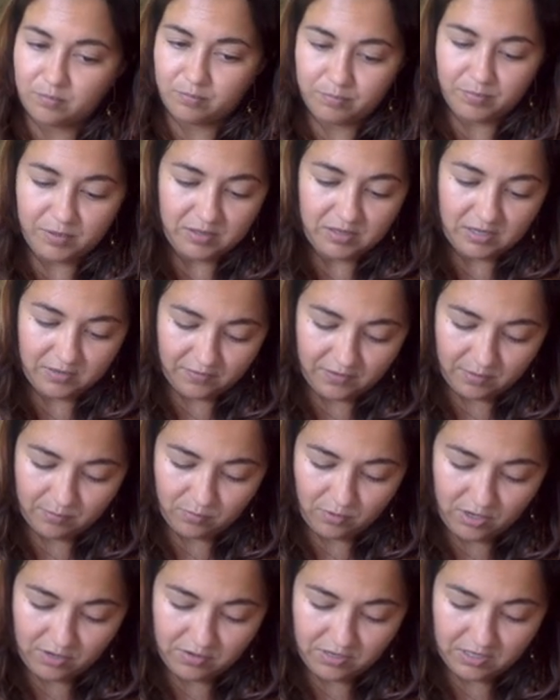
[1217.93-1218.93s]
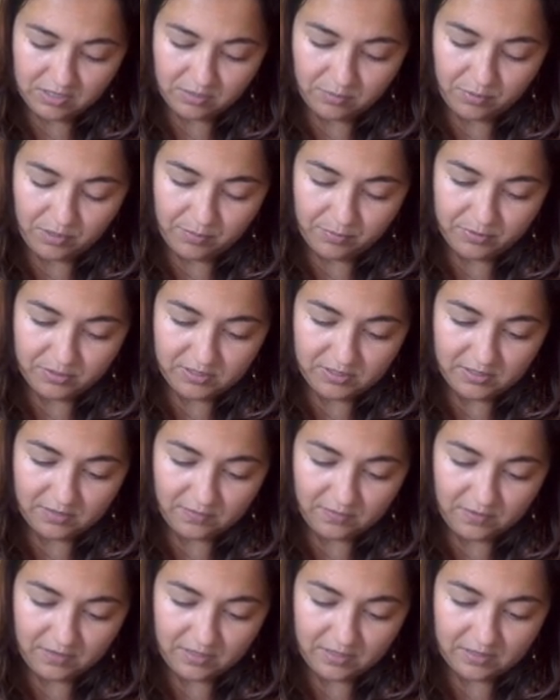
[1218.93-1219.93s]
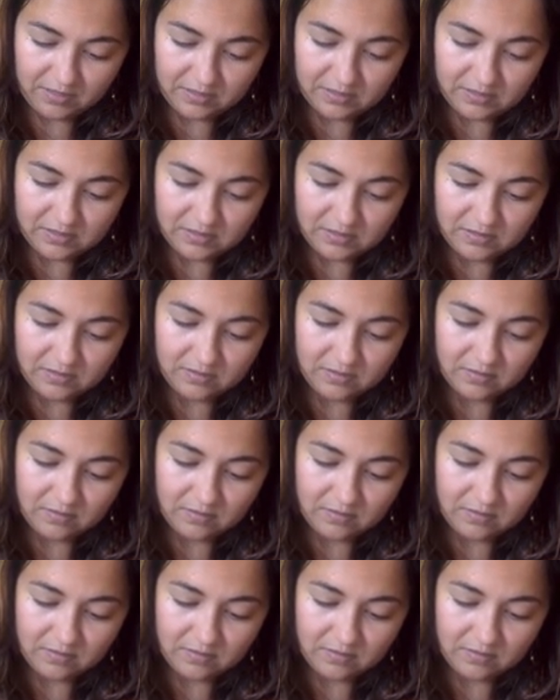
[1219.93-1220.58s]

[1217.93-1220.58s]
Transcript: but if I'm rounding to proper sig figs,